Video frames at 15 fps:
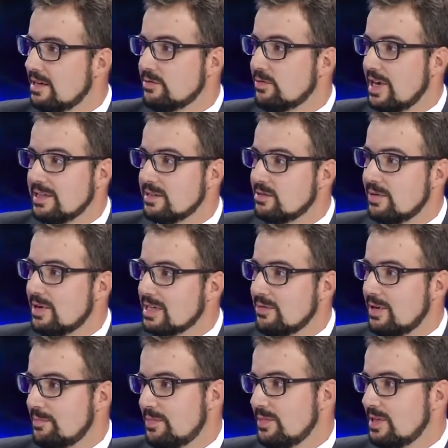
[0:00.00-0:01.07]
rent your
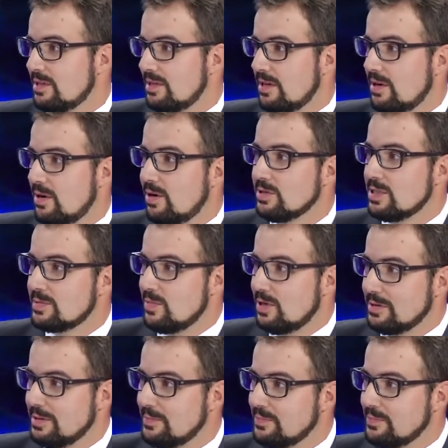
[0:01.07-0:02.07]
equipment on the spot.